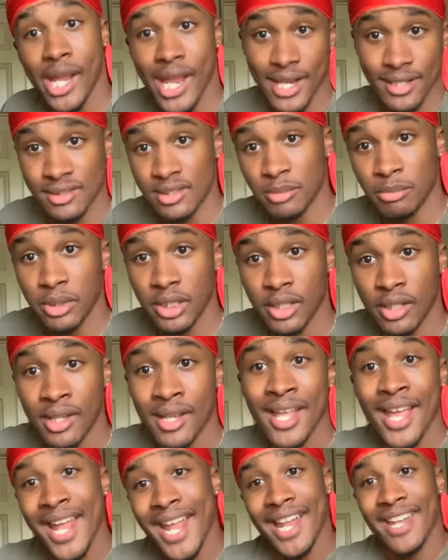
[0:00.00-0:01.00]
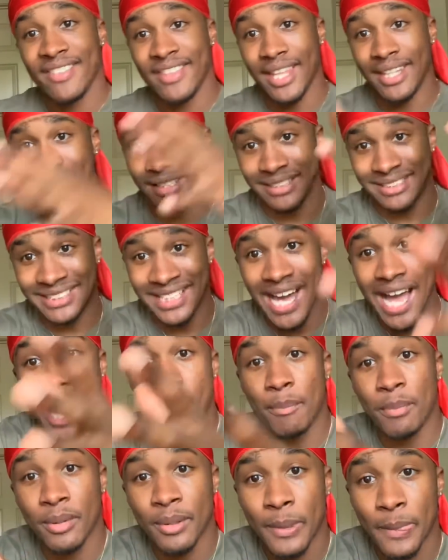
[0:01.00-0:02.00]
it has to be. Then the
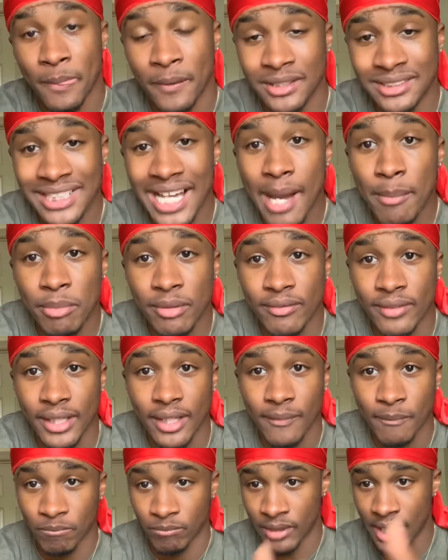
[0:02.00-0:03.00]
top of it,